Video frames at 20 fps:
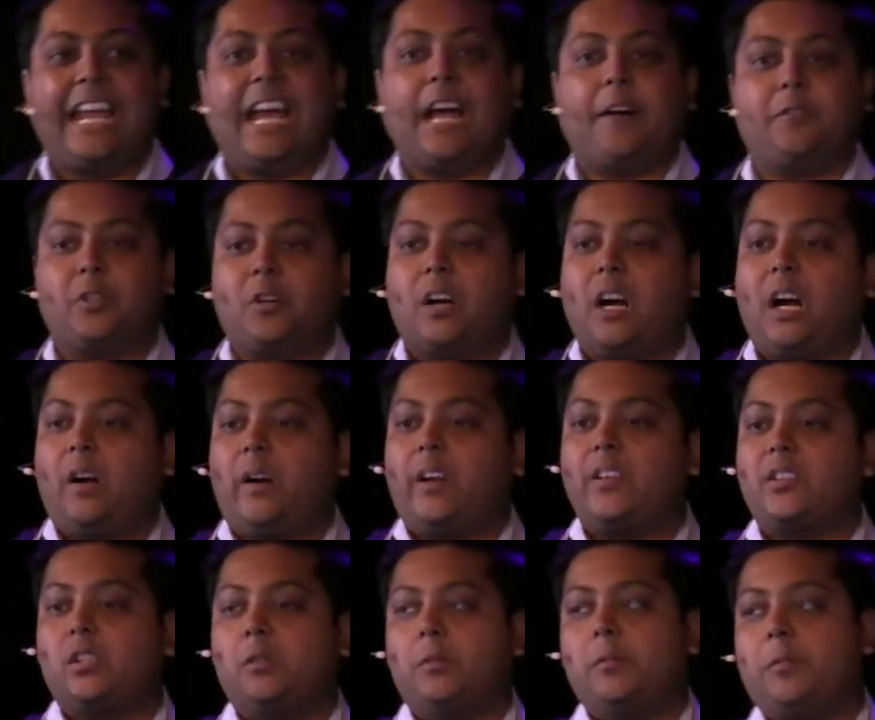after
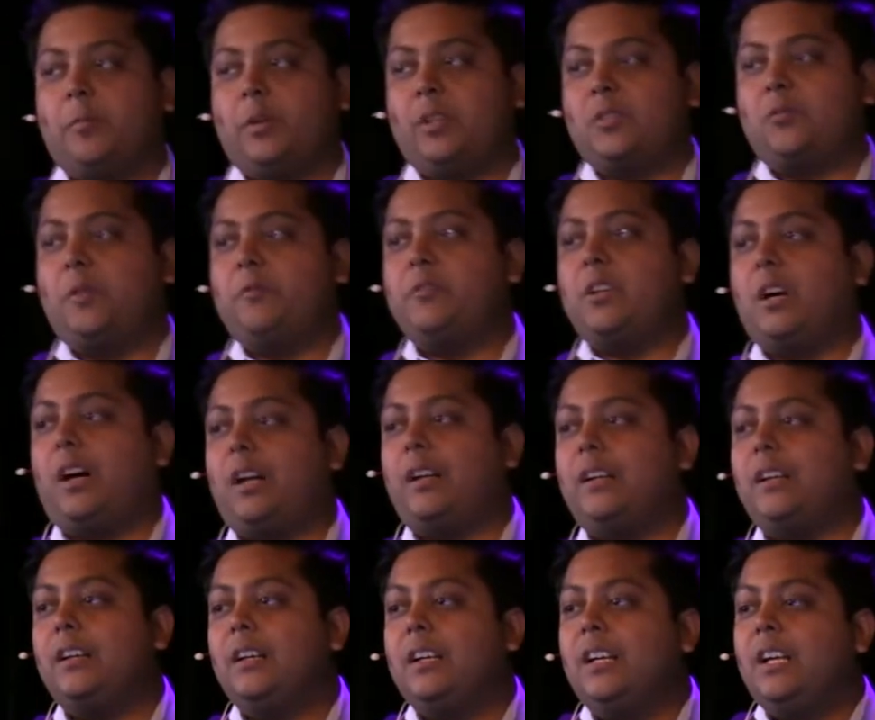hiring so many people as we've
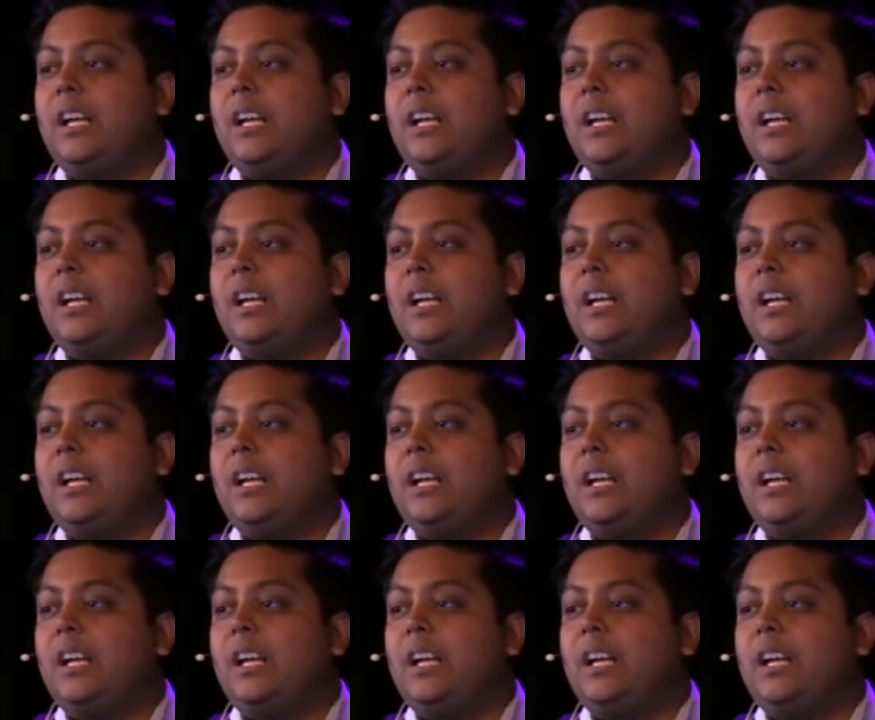done,